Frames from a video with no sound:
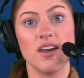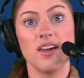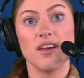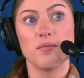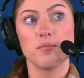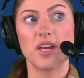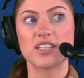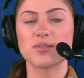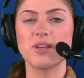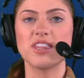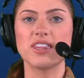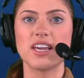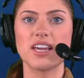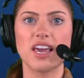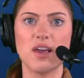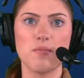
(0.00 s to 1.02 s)
Makes me
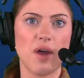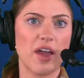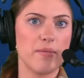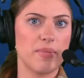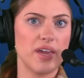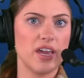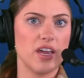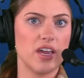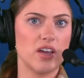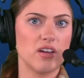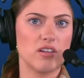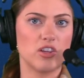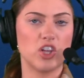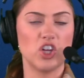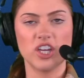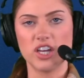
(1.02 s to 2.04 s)
think he might be
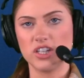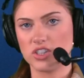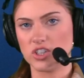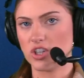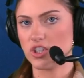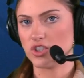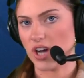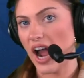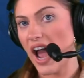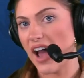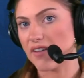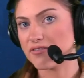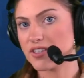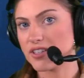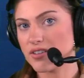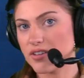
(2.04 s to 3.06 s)
looking to the
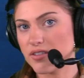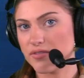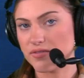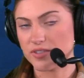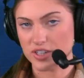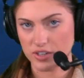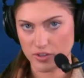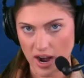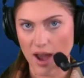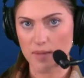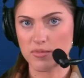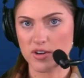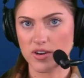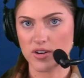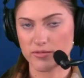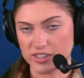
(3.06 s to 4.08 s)
draft to grab
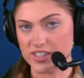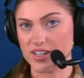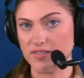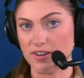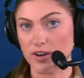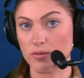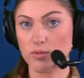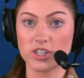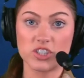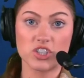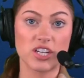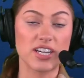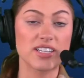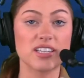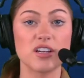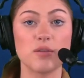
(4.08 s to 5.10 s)
a receiver, which
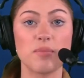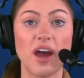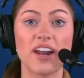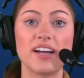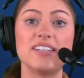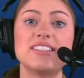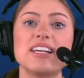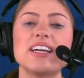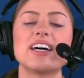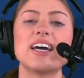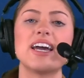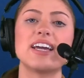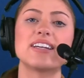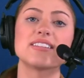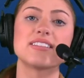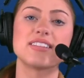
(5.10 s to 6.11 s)
isn't a bad idea,
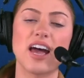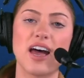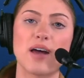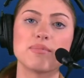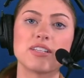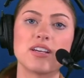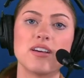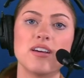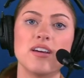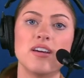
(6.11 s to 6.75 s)
except